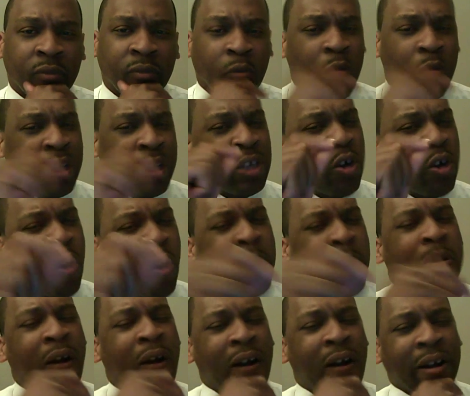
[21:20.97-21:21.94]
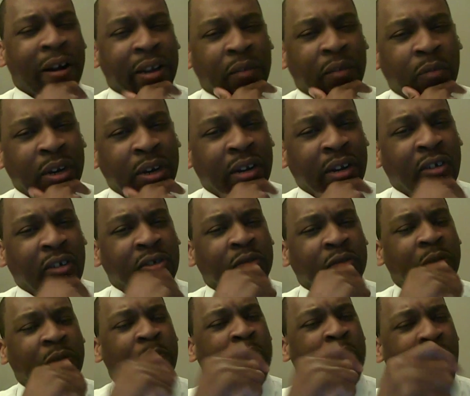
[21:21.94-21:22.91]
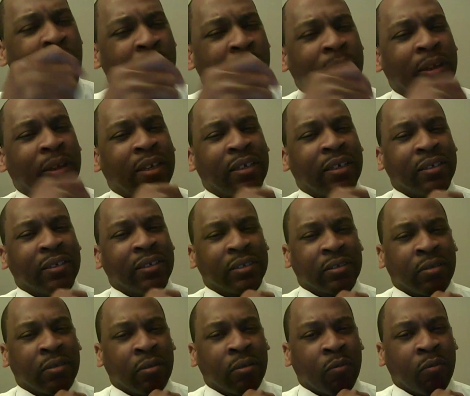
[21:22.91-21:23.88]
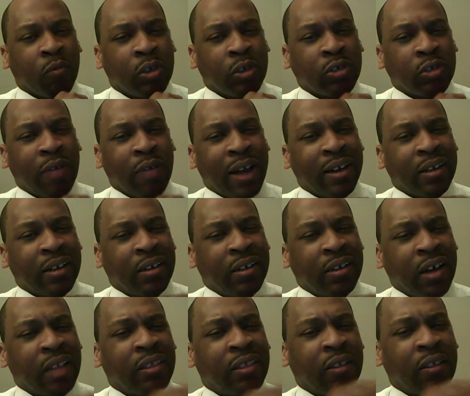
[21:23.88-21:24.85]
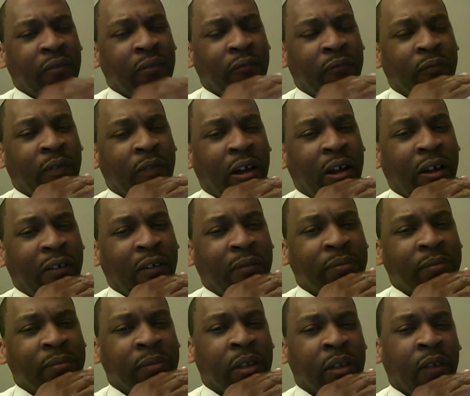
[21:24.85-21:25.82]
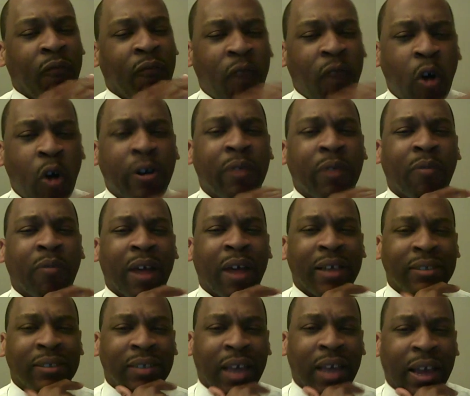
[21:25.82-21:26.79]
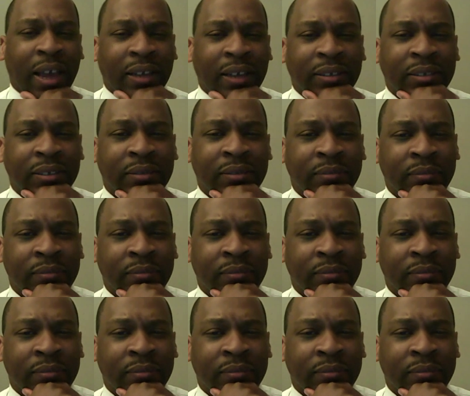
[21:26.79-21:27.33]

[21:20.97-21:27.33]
When your party, when those Republicans were trying to gut the Voting Rights Act,